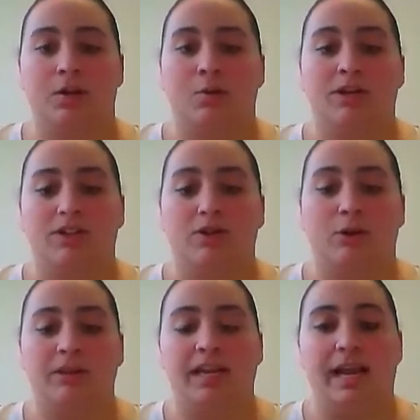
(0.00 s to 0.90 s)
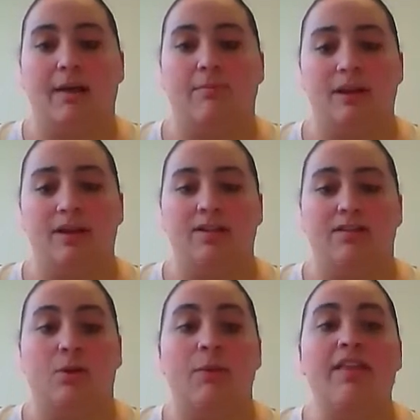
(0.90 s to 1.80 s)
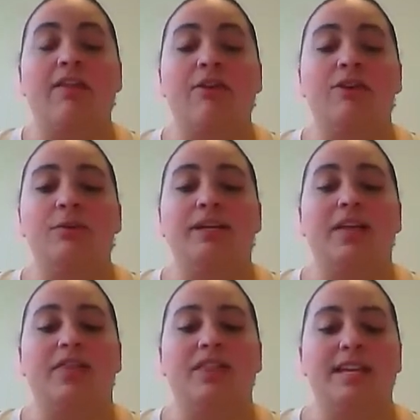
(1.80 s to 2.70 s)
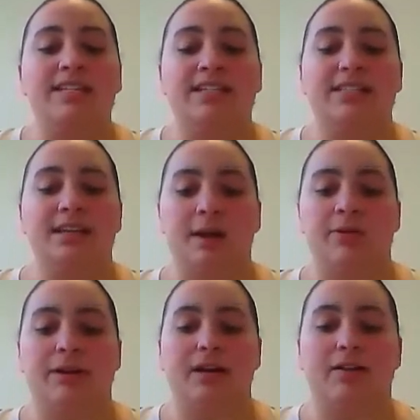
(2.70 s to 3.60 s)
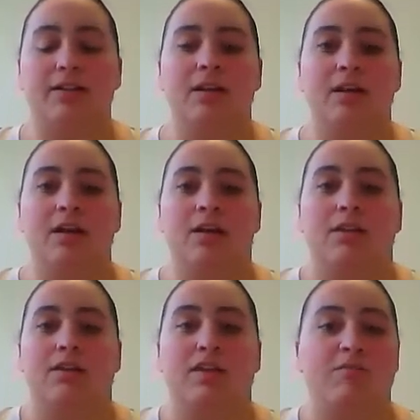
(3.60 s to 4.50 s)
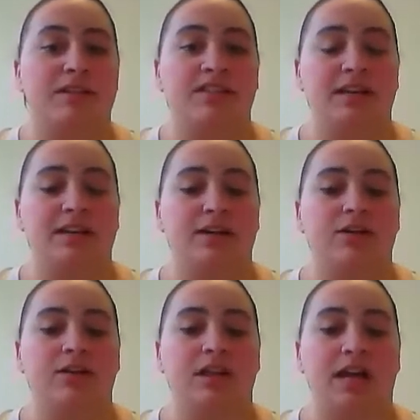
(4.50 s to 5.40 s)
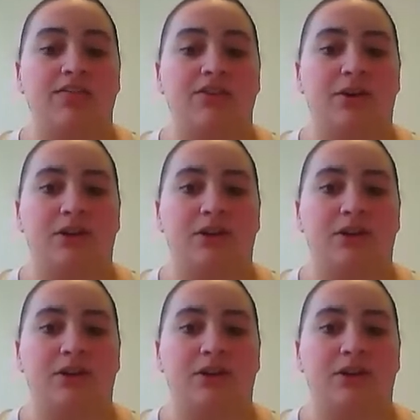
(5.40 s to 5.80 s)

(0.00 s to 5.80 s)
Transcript: which normally happens. The way that they're doing it this time around, they've been sending out a lot of no